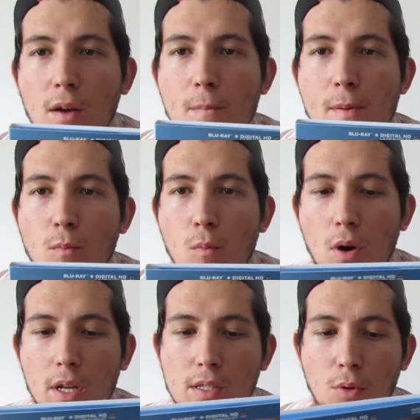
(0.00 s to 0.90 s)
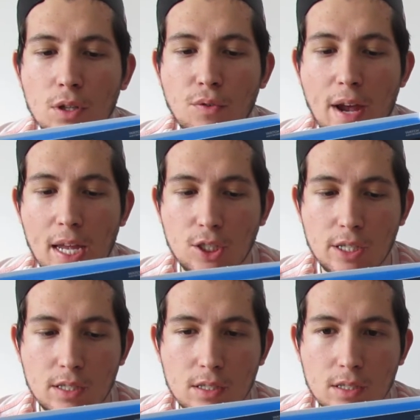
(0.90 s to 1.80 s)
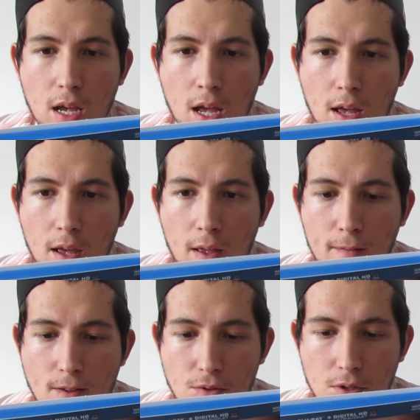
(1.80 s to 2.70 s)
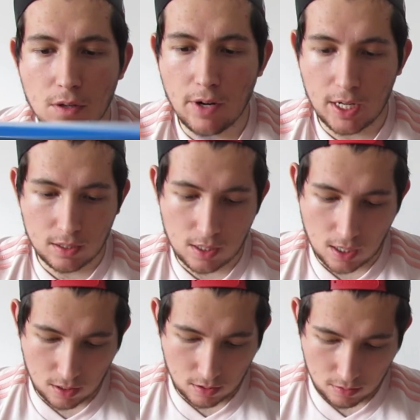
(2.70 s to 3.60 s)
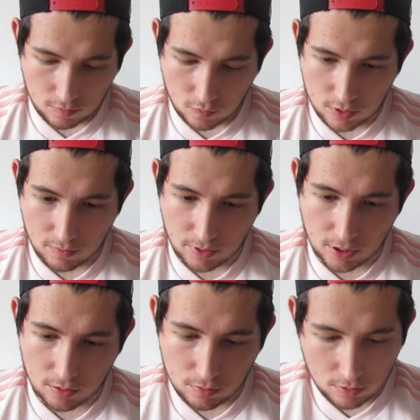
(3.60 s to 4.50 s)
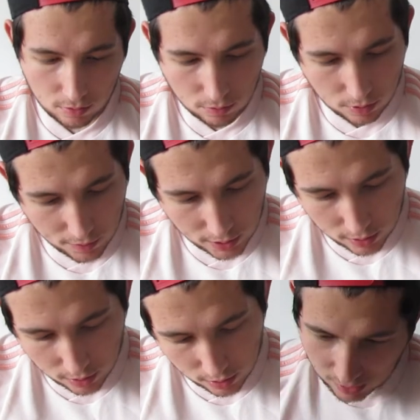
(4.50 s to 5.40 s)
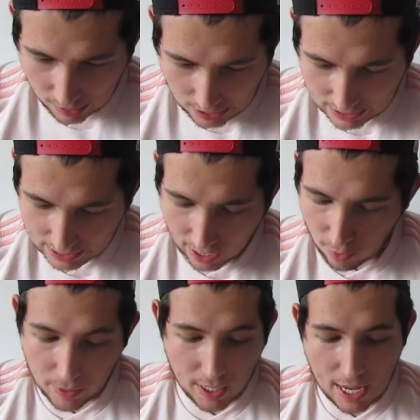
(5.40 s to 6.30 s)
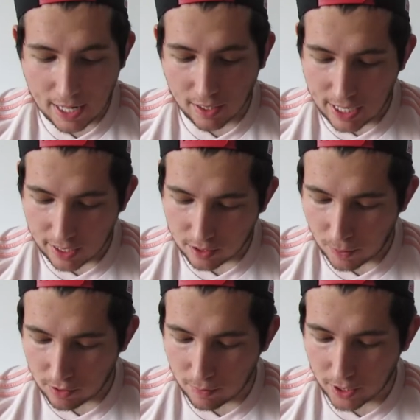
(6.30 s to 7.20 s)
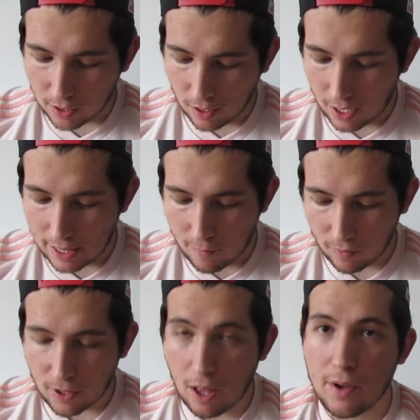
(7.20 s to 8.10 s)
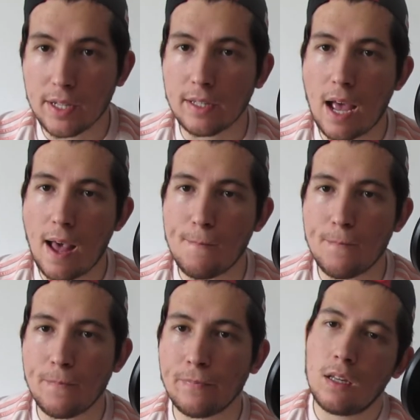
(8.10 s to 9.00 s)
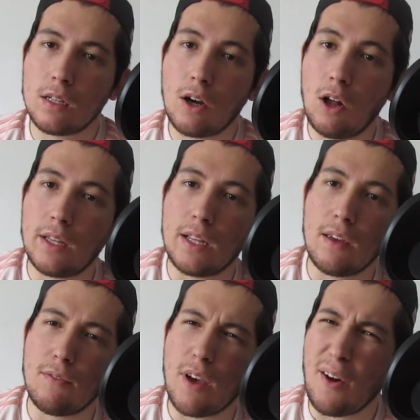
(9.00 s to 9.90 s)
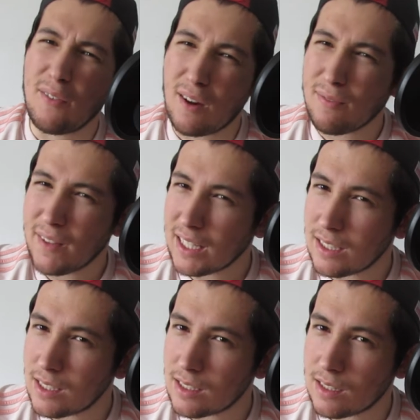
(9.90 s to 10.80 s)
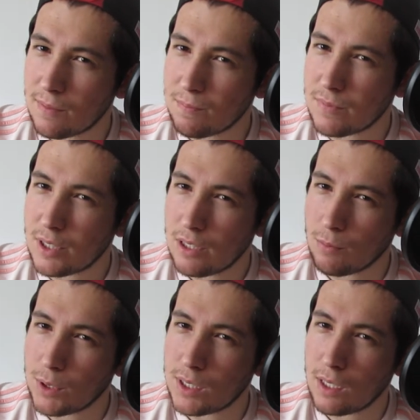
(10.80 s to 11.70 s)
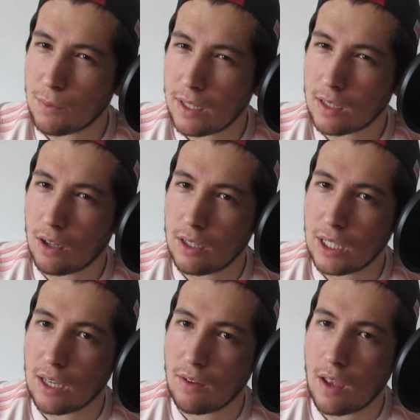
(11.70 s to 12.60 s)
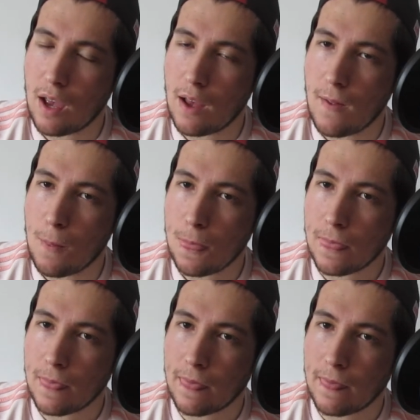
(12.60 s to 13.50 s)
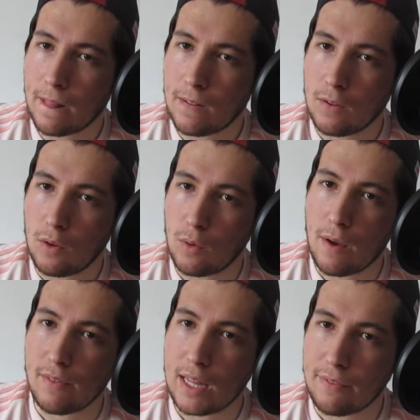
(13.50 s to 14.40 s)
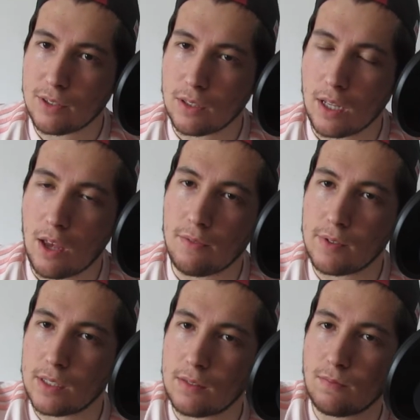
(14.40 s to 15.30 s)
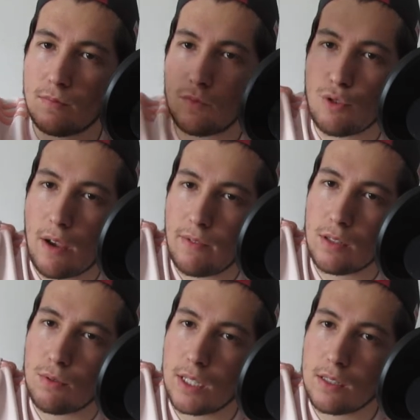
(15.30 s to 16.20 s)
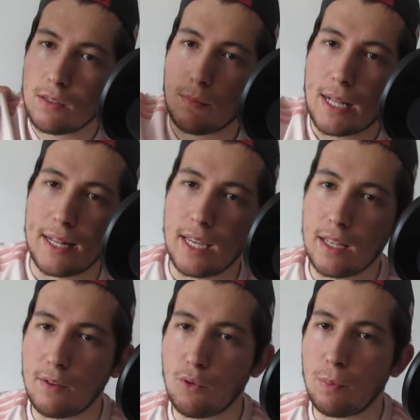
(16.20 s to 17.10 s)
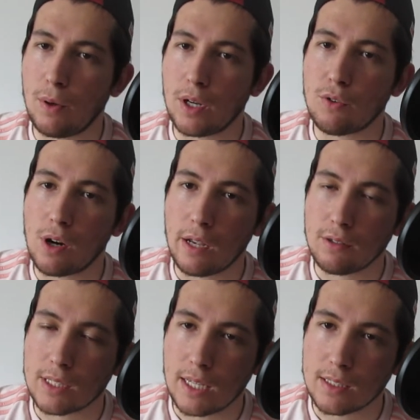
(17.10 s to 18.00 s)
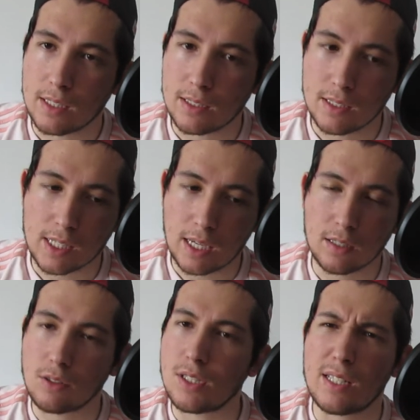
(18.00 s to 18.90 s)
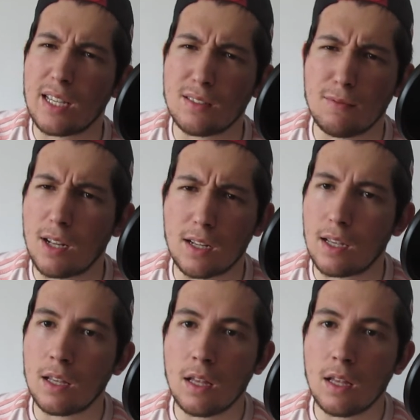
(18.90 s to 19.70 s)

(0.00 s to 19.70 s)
I've been wanting to watch for ages. Uh, who directs it? I'm trying to think who, who directed it. I don't know, but anyway, it's supposed to be good, like them floating um, colony of Earth. I think this is the synopsis anyway. The colony of um, whoever left's on Earth is travelling to a distant planet, and they're all put in cryostasis, and take because it takes them like a